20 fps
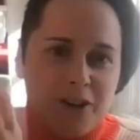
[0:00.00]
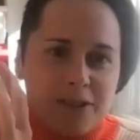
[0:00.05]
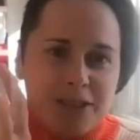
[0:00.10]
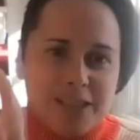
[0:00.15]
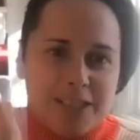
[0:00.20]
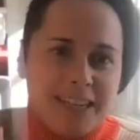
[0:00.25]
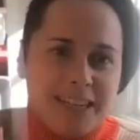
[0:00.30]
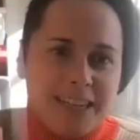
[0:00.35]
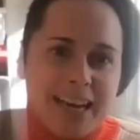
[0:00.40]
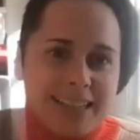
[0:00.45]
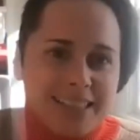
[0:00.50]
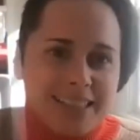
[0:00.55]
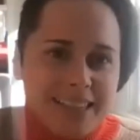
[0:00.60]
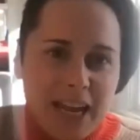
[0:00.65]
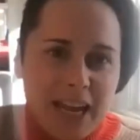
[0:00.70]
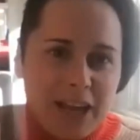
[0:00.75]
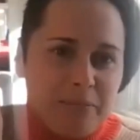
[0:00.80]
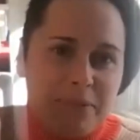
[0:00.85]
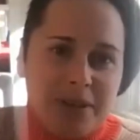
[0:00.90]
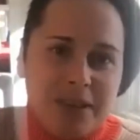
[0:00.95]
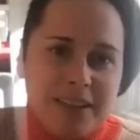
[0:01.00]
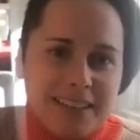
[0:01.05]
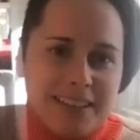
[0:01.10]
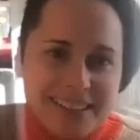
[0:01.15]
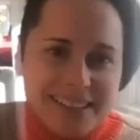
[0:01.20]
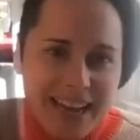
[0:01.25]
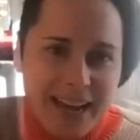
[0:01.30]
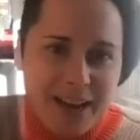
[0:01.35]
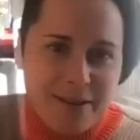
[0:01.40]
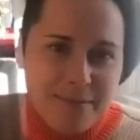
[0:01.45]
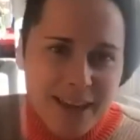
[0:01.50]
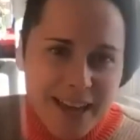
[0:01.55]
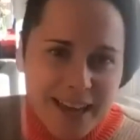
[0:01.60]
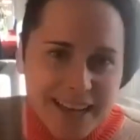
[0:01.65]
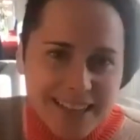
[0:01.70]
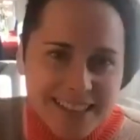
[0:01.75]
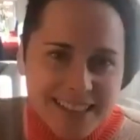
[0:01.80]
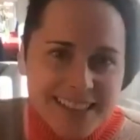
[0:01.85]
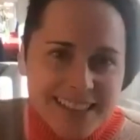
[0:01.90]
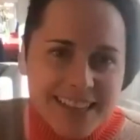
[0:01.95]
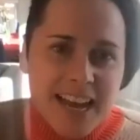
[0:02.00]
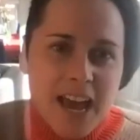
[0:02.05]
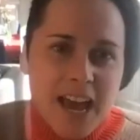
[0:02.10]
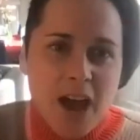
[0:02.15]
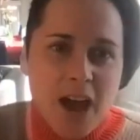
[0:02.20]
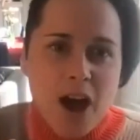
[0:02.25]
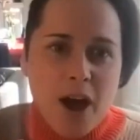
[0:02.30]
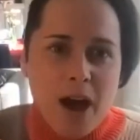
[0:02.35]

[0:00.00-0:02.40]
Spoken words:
CS AP exam is,